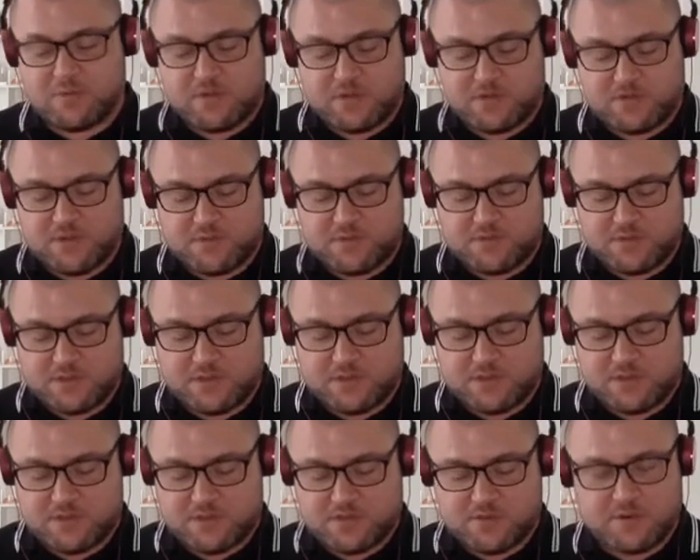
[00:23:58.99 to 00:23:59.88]

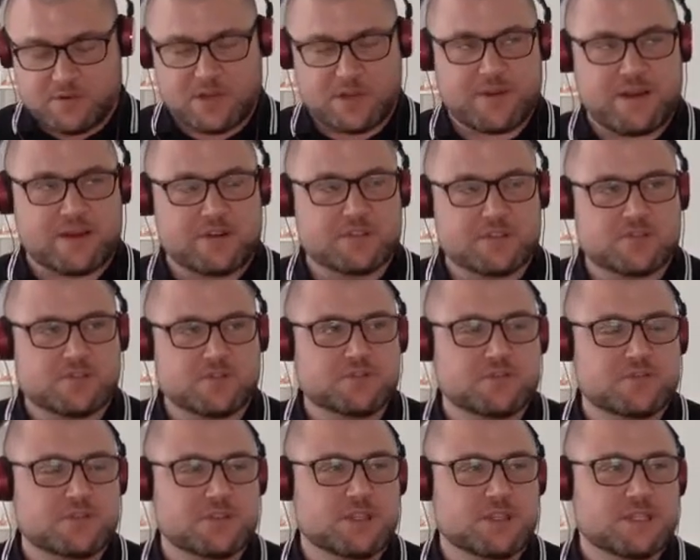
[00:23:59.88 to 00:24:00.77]
You're talking about a
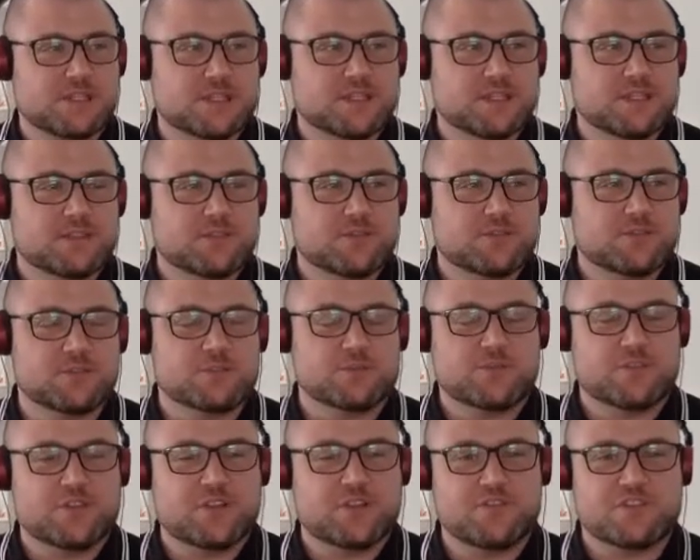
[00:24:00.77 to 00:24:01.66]
sort of
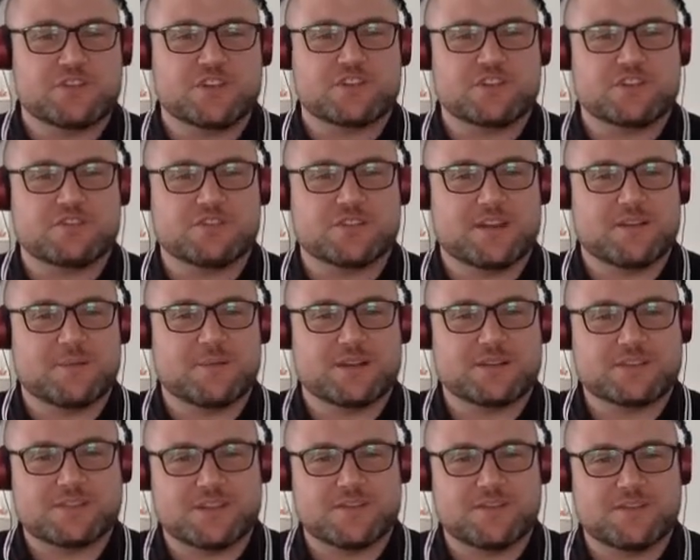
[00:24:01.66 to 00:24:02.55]
huge issues there
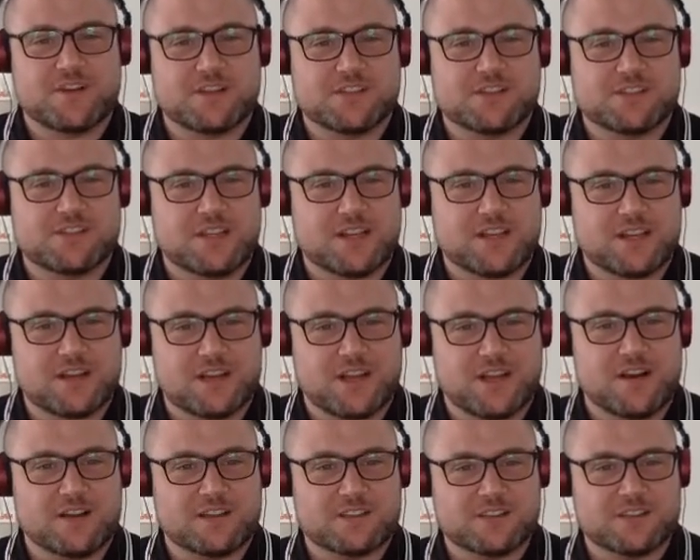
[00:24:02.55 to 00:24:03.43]
about diversity and
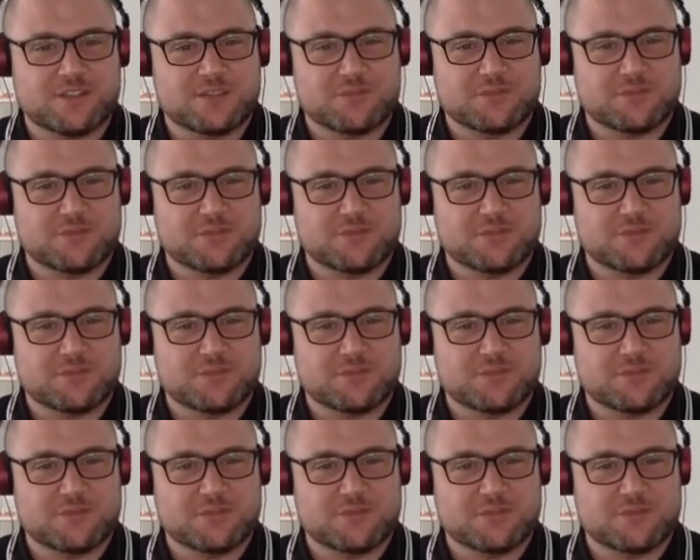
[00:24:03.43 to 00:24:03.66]
class and all,